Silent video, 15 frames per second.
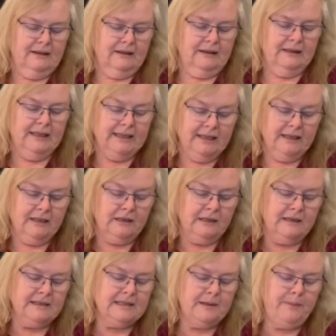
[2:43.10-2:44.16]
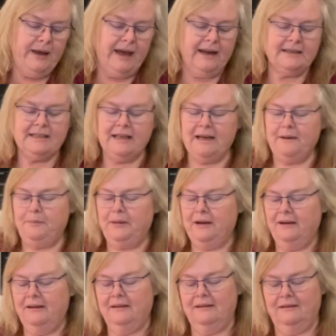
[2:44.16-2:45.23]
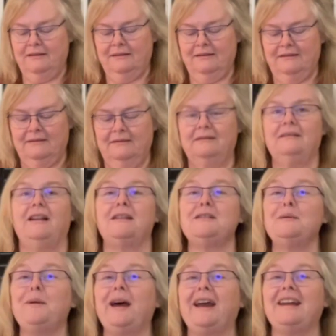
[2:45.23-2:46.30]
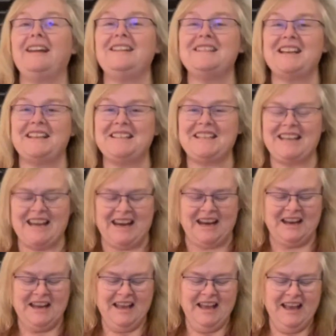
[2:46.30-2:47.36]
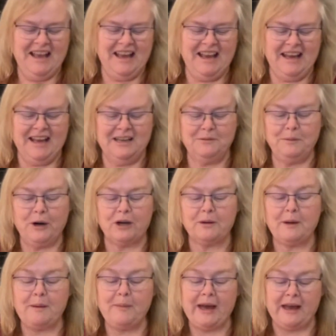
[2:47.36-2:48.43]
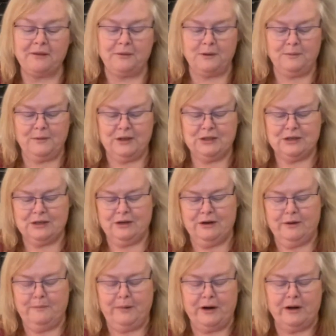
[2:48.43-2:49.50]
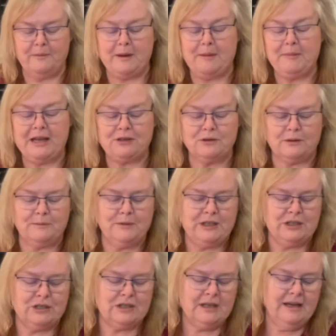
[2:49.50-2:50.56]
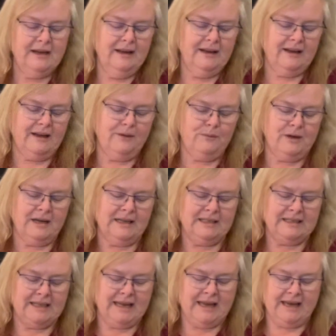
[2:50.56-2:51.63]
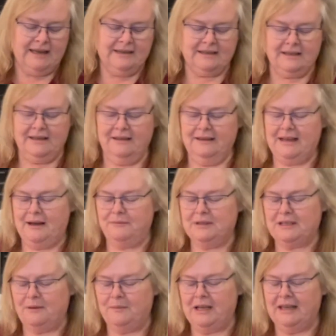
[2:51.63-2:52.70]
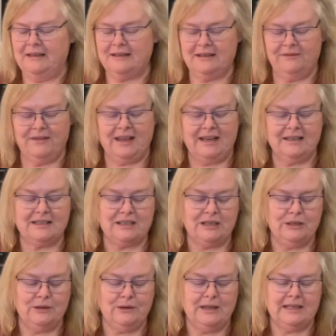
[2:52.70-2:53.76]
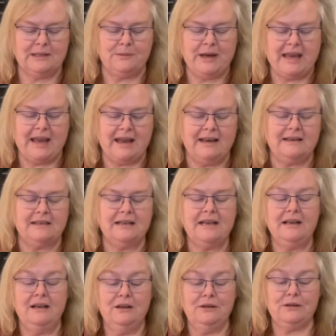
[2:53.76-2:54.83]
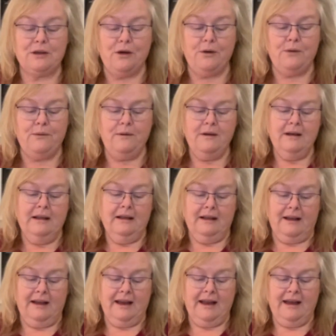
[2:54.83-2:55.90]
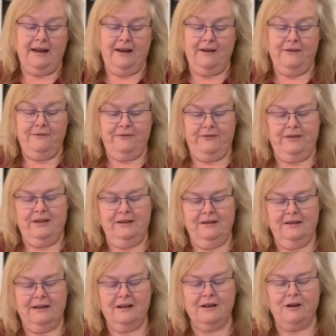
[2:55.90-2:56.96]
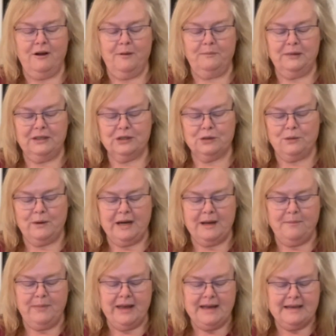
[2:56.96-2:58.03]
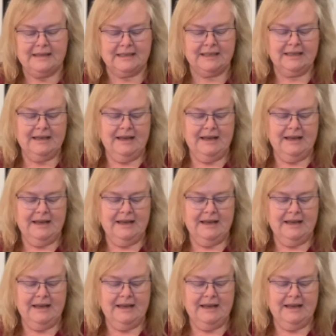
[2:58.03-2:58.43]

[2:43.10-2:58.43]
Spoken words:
linen closet packed up. Lots of packing done today. And part of my bathroom, part of my bedroom, which I wanted to get. That was on my list of things to do this weekend. So I have accomplished quite a bit,